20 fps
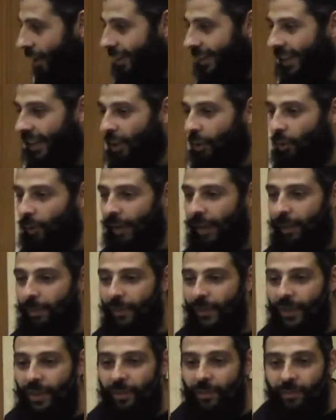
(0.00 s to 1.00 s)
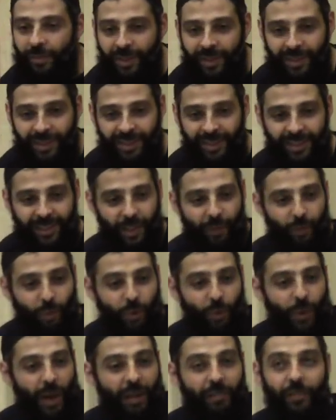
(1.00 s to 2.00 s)
are at equilibrium.
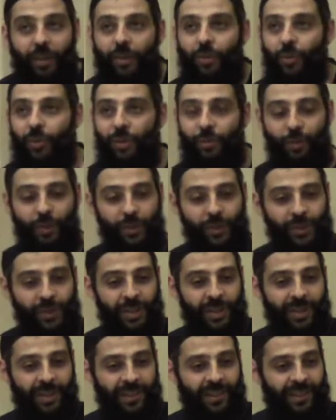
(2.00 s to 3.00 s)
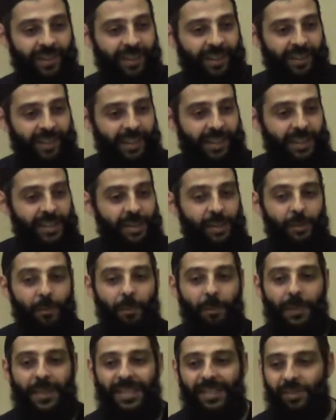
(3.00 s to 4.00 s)
Therefore, you have a universe that is
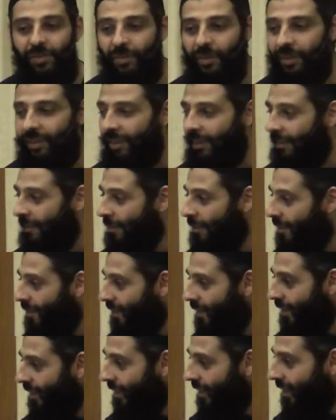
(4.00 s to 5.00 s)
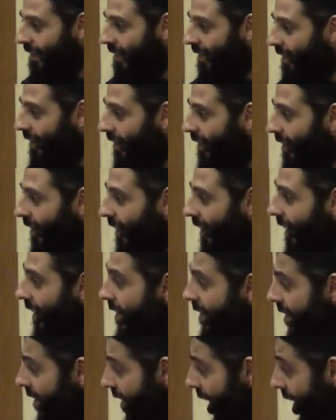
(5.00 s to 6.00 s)
peaceful.
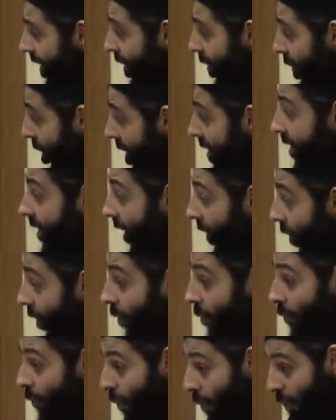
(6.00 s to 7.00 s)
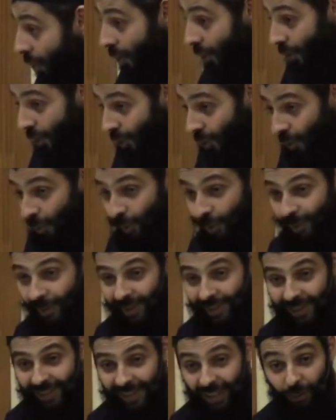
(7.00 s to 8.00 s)
Inside of us, there are forces too.
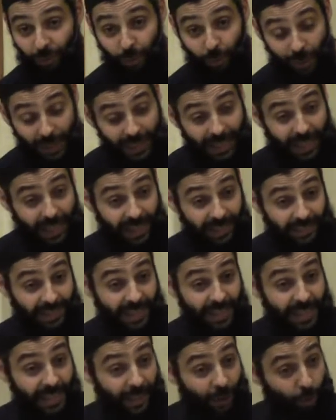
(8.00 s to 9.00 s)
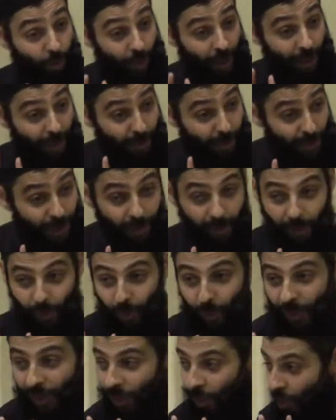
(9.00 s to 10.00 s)
If we can attain equilibrium
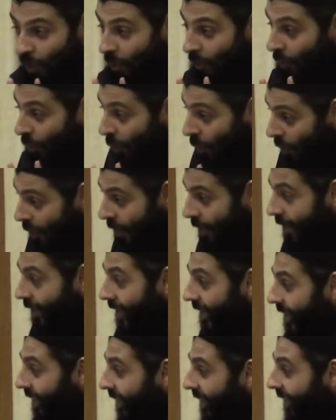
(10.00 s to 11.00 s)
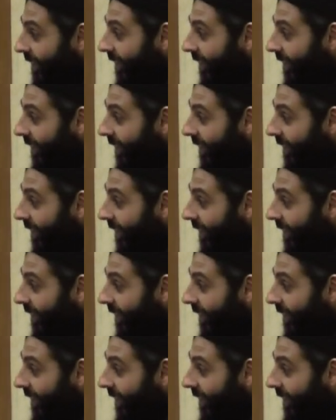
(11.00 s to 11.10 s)
between those forces,